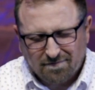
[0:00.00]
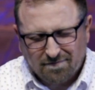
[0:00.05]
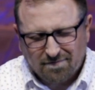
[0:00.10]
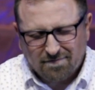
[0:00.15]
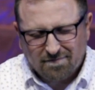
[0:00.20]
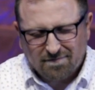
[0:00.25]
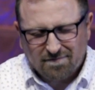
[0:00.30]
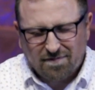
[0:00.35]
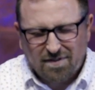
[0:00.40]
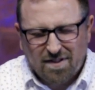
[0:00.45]

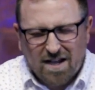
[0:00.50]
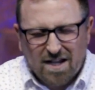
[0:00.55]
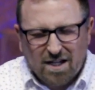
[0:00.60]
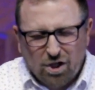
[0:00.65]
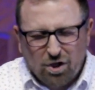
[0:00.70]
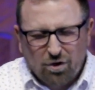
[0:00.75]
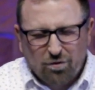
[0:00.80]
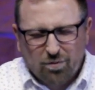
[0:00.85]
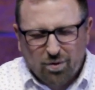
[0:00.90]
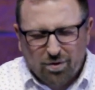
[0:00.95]
Thank
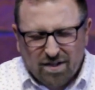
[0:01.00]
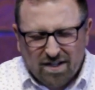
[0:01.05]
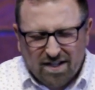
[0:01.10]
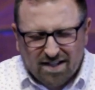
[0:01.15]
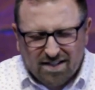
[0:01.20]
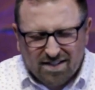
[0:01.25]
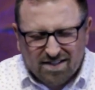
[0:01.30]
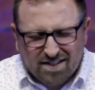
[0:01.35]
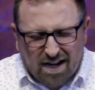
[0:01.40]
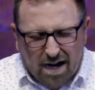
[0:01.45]
you for the
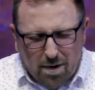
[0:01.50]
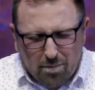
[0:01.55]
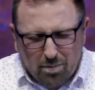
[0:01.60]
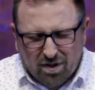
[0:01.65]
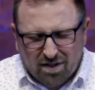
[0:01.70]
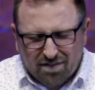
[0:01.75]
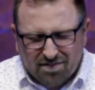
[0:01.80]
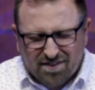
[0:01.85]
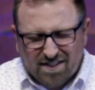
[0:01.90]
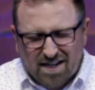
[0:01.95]

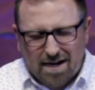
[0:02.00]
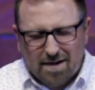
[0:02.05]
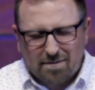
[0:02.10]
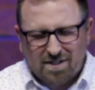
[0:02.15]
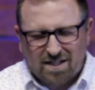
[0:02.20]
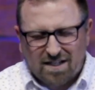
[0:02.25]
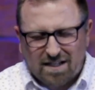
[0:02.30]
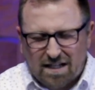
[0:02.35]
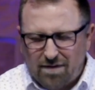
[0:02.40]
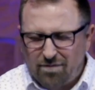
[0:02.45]
example of
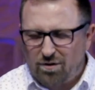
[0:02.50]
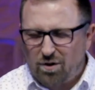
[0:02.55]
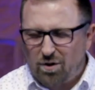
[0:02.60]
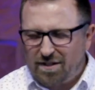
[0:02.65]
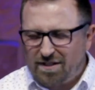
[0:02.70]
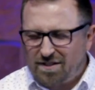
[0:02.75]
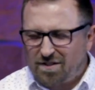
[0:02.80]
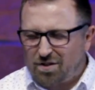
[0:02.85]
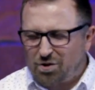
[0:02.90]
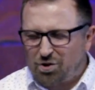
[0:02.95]
Samson. Even though
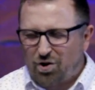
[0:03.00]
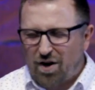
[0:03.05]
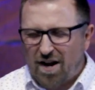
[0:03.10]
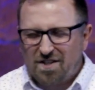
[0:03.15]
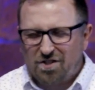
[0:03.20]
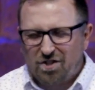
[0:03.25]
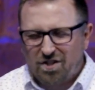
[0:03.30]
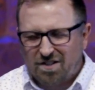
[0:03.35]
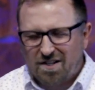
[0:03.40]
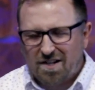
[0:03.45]
he's a
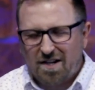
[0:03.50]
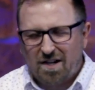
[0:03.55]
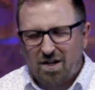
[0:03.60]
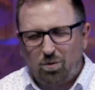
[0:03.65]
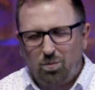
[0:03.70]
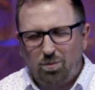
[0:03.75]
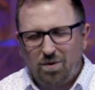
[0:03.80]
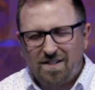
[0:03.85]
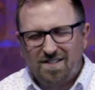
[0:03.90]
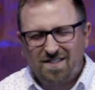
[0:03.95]
tragic tale,
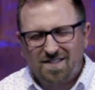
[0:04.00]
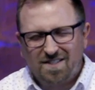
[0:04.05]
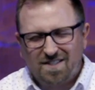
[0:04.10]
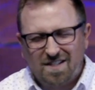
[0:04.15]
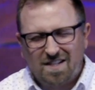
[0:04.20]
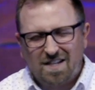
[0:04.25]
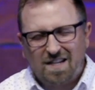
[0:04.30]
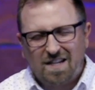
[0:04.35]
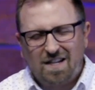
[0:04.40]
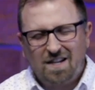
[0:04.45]
we
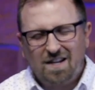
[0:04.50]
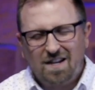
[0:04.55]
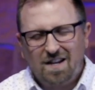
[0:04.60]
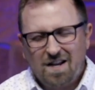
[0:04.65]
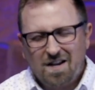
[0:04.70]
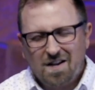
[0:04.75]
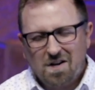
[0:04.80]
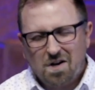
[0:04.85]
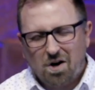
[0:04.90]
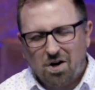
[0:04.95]
see
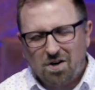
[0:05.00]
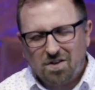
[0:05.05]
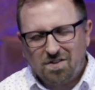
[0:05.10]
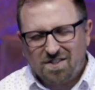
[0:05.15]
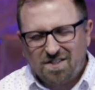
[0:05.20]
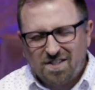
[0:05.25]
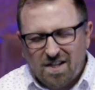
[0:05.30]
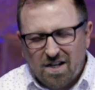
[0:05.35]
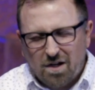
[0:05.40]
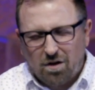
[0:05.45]

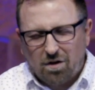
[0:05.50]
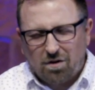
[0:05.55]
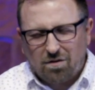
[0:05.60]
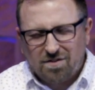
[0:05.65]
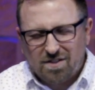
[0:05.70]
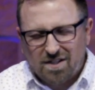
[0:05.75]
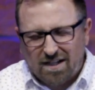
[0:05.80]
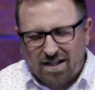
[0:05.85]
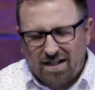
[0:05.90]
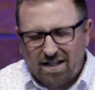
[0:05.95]

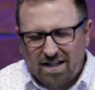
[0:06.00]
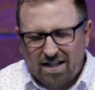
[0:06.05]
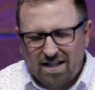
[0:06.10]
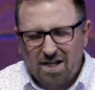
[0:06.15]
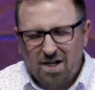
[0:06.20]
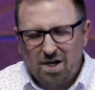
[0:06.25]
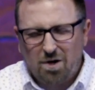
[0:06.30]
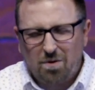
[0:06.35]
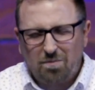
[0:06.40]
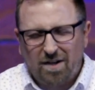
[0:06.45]
ourselves in
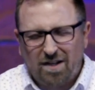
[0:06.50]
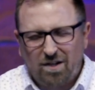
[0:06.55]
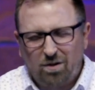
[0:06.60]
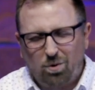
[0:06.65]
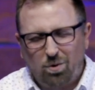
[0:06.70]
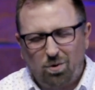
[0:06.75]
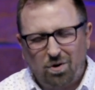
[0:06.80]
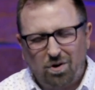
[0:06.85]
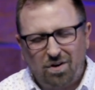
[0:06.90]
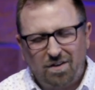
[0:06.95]
him. And
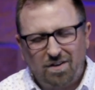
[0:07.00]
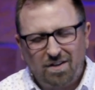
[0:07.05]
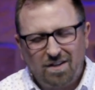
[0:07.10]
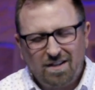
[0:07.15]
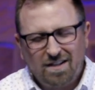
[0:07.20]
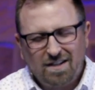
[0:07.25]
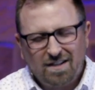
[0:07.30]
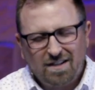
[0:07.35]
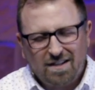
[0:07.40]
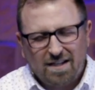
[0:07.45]
Lord,
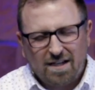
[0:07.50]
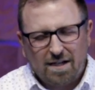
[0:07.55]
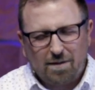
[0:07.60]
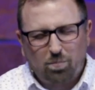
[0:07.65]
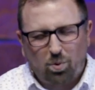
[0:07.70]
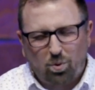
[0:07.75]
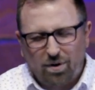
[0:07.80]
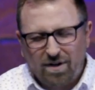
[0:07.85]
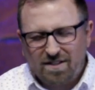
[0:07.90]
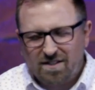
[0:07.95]
it
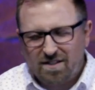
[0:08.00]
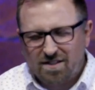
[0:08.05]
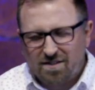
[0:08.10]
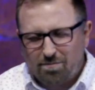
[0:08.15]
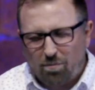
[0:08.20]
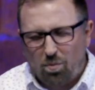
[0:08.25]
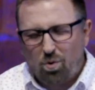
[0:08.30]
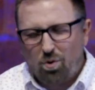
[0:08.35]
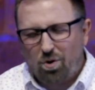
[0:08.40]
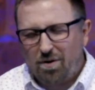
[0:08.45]
points us
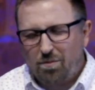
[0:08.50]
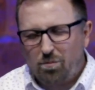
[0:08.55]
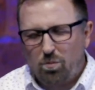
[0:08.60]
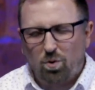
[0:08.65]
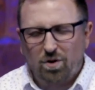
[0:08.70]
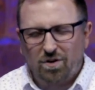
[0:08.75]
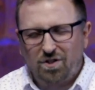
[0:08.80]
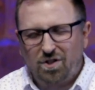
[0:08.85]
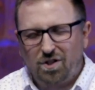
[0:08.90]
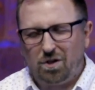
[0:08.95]
more and
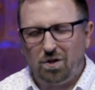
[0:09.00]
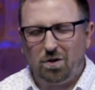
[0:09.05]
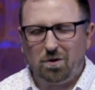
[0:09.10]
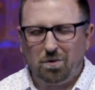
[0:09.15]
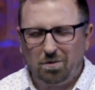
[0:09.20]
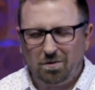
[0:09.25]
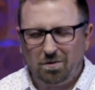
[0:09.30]
more to you.